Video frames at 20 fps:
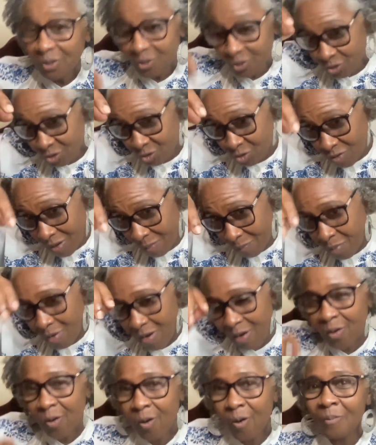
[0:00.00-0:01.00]
drop
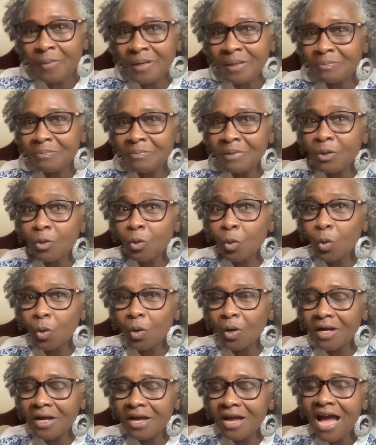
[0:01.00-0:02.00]
one comment
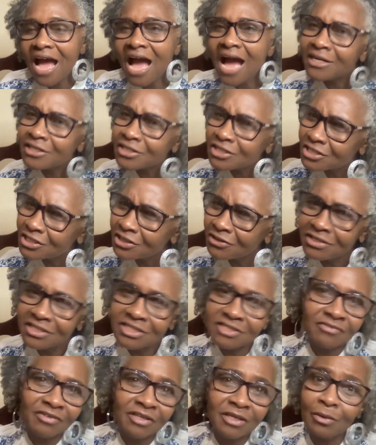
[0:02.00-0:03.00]
below, and share
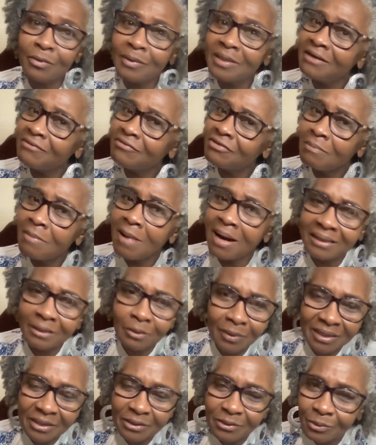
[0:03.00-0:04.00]
this video with everybody
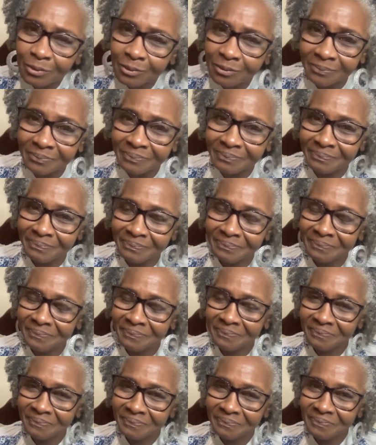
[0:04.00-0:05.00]
where you know.
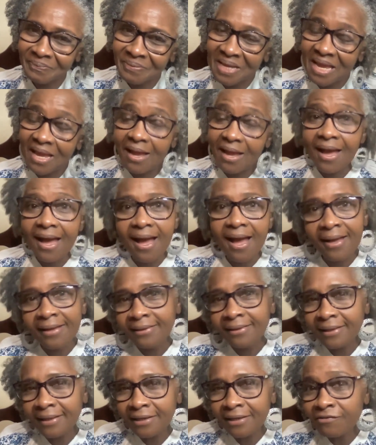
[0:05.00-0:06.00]

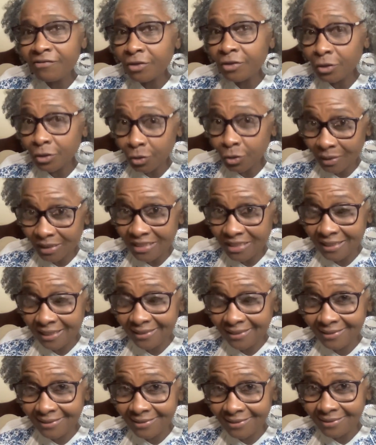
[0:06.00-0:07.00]
And if you don't do it
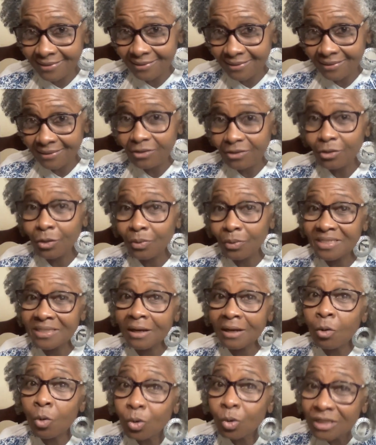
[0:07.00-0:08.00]
yet, no, it's a
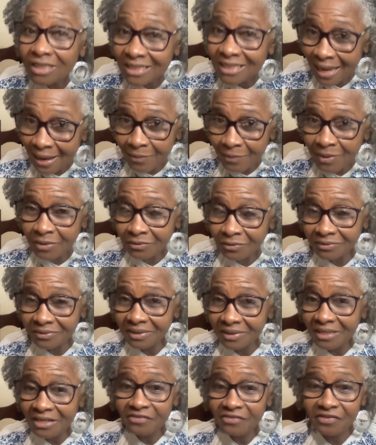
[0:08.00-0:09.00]
good time,
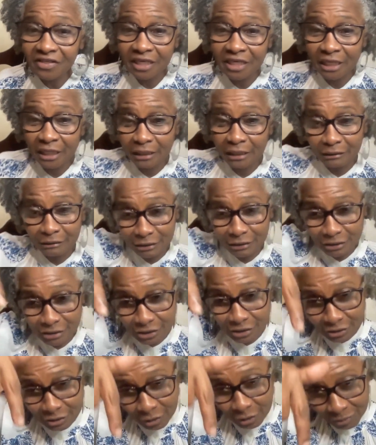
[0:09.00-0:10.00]
to click the
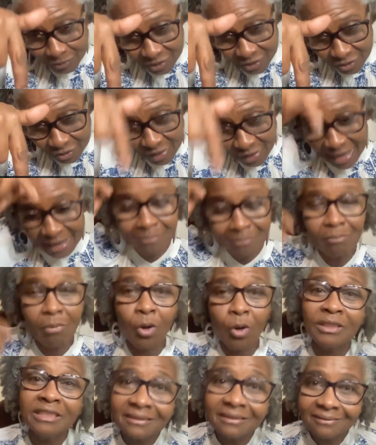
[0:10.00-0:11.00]
subscribe
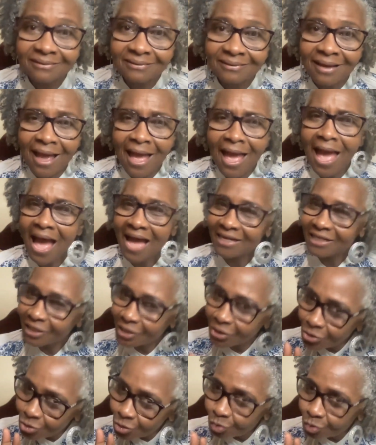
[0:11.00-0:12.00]
button and the
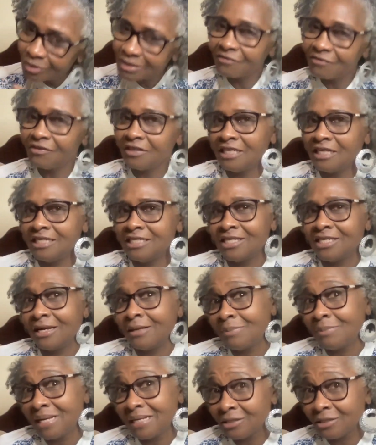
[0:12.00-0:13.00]

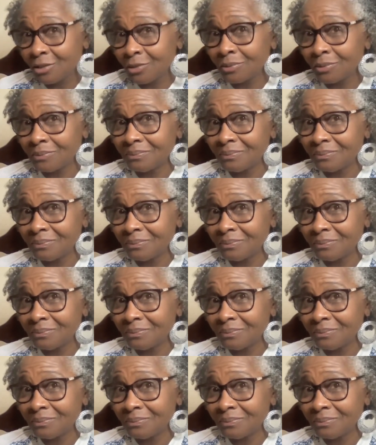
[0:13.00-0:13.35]
notification bell too,